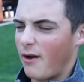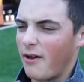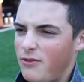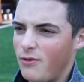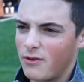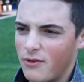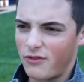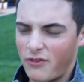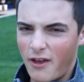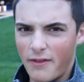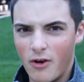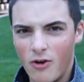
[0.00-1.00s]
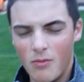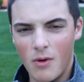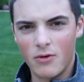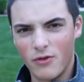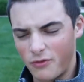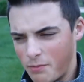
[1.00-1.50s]
I do understand the
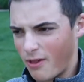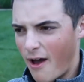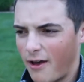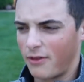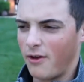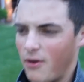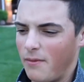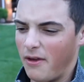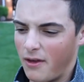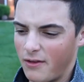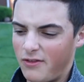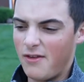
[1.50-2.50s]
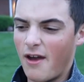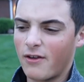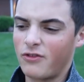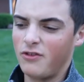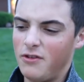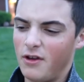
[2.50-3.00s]
homeowner's block there because he
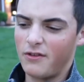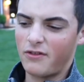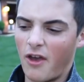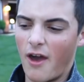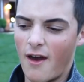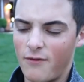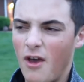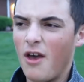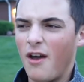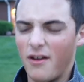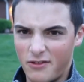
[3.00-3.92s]
actually does have a